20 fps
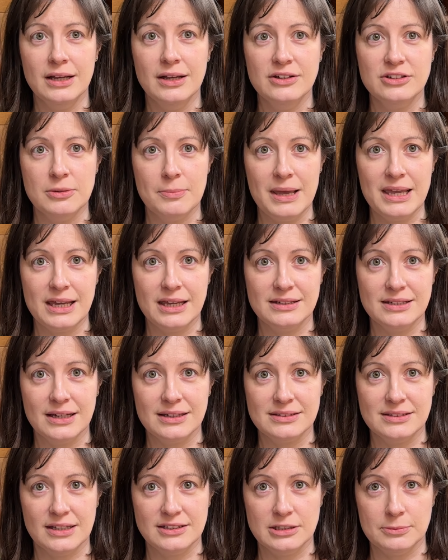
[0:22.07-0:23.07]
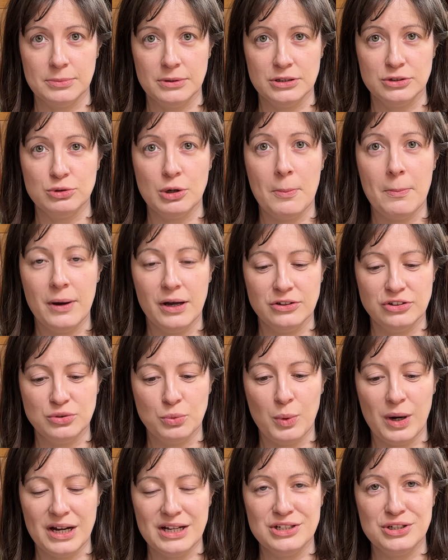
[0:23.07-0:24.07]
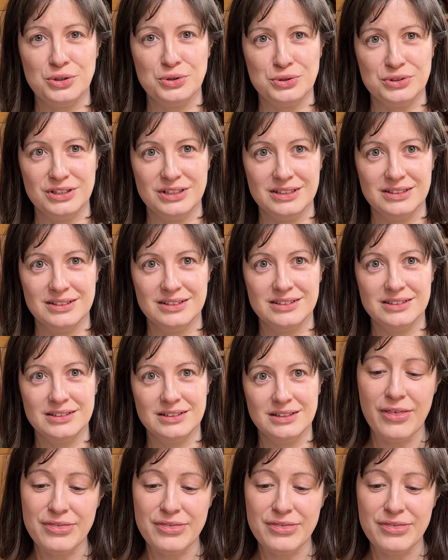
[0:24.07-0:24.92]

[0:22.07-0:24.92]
to make it accessible to a much wider audience.